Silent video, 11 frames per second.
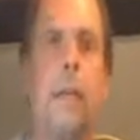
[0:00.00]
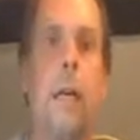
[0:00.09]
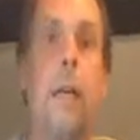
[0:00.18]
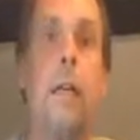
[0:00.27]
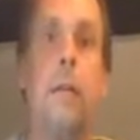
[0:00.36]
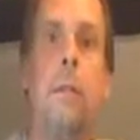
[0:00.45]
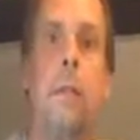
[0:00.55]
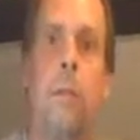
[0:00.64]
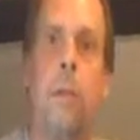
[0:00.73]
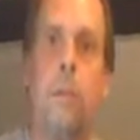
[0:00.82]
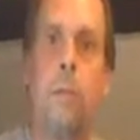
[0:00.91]
Hello and
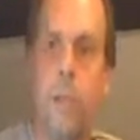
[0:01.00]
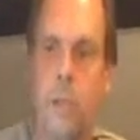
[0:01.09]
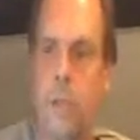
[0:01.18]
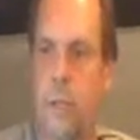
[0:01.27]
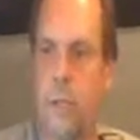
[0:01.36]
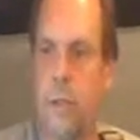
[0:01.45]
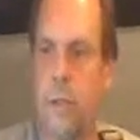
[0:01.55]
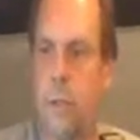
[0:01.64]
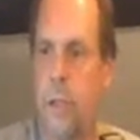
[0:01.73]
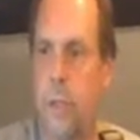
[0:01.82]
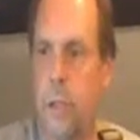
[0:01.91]
welcome to this series of
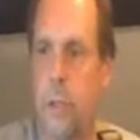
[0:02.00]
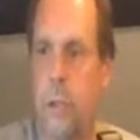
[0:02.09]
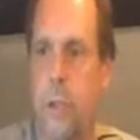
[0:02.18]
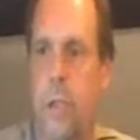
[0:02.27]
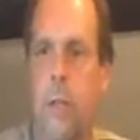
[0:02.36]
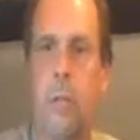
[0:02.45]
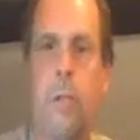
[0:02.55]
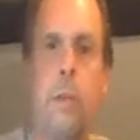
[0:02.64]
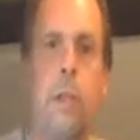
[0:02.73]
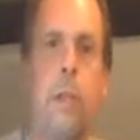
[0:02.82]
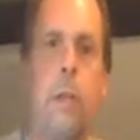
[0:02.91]
videos in which
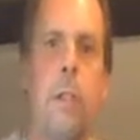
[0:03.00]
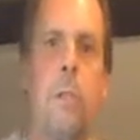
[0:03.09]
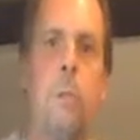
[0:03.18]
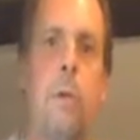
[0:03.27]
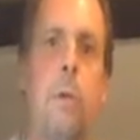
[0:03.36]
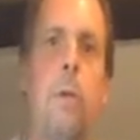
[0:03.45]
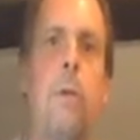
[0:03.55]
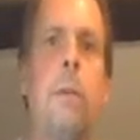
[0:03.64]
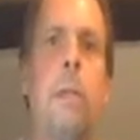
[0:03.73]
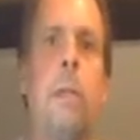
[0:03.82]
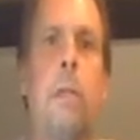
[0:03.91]
we're going to explore
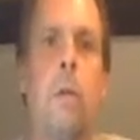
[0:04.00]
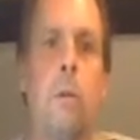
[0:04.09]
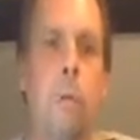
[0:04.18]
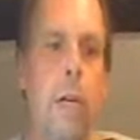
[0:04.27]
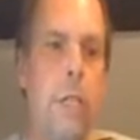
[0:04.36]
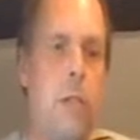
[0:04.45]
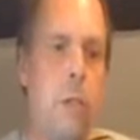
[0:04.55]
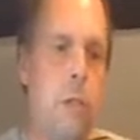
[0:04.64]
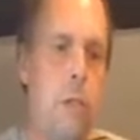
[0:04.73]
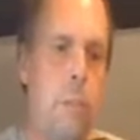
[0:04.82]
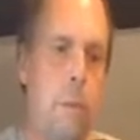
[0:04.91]
ways in
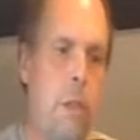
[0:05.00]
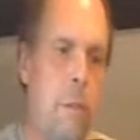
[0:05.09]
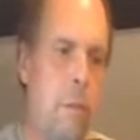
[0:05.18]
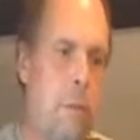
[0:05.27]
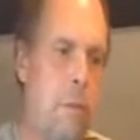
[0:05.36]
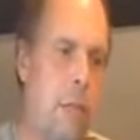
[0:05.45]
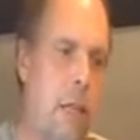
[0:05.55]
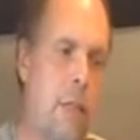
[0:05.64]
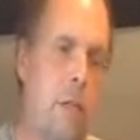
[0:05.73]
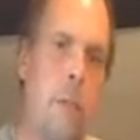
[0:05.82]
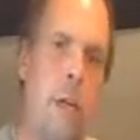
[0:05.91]
which the principles of
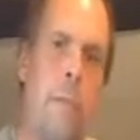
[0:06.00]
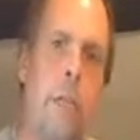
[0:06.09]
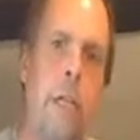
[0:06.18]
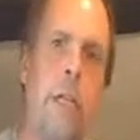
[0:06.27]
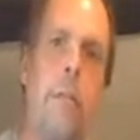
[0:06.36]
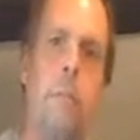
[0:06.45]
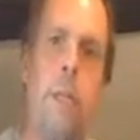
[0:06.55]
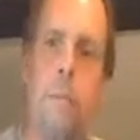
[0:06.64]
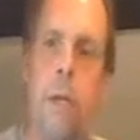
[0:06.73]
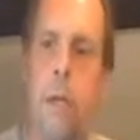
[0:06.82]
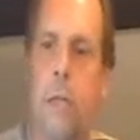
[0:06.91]
classical harmony can be
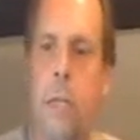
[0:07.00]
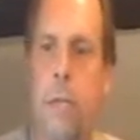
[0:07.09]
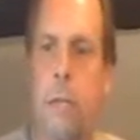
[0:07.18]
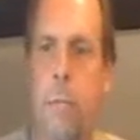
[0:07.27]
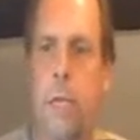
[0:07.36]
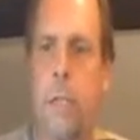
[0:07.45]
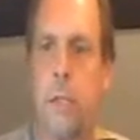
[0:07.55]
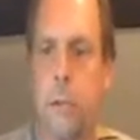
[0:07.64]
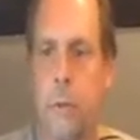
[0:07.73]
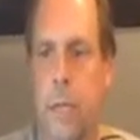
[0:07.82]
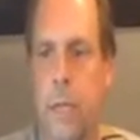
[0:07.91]
applied in a
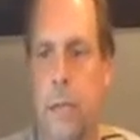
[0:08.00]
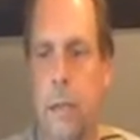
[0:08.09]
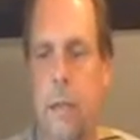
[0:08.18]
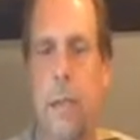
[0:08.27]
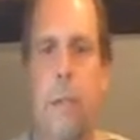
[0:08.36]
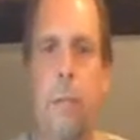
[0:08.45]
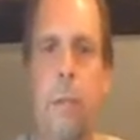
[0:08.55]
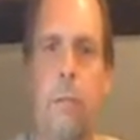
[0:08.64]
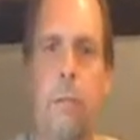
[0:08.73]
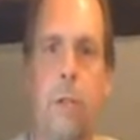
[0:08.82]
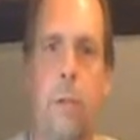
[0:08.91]
practical way to help you
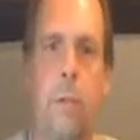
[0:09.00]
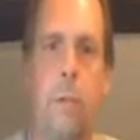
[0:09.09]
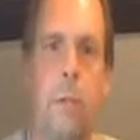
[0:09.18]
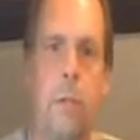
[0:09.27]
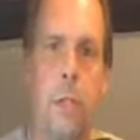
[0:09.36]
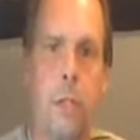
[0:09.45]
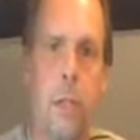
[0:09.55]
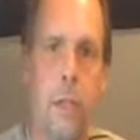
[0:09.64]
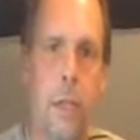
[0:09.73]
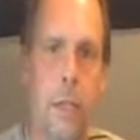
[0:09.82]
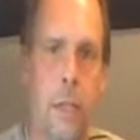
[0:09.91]
develop your guitar
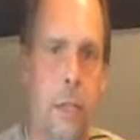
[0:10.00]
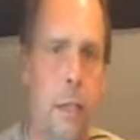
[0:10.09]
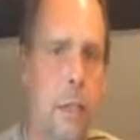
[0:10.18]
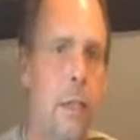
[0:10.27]
technique.